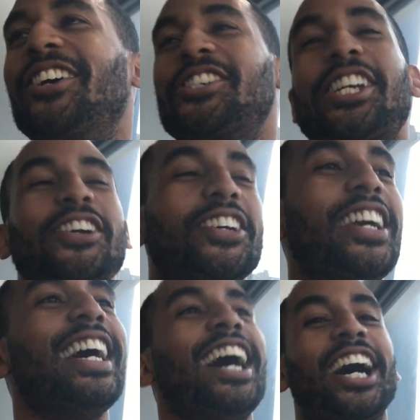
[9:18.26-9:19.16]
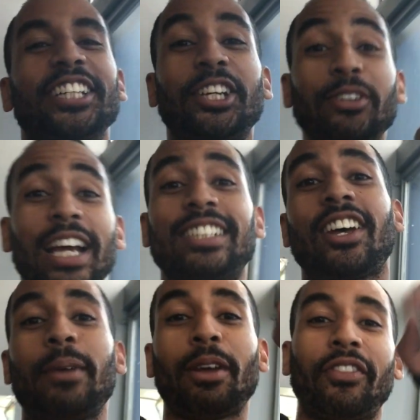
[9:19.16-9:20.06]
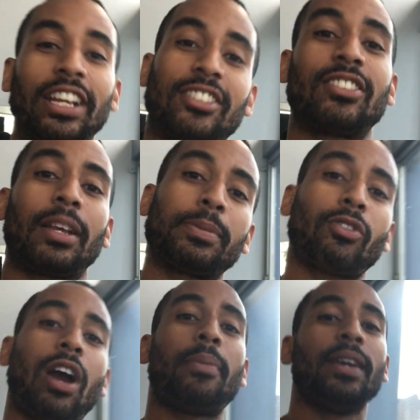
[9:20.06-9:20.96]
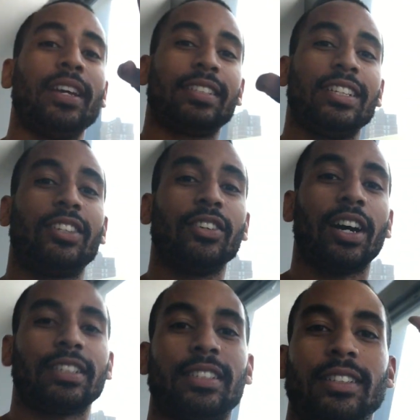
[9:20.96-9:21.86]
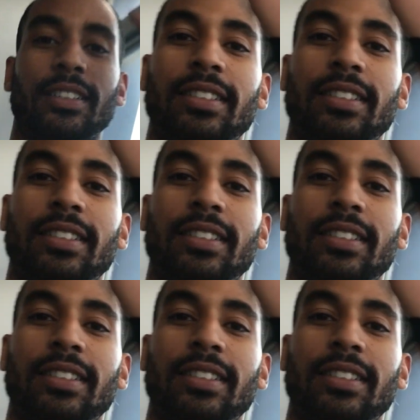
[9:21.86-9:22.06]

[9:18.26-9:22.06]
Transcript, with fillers: Don't share you. Until next time, don't forget to subscribe. See you soon, guys.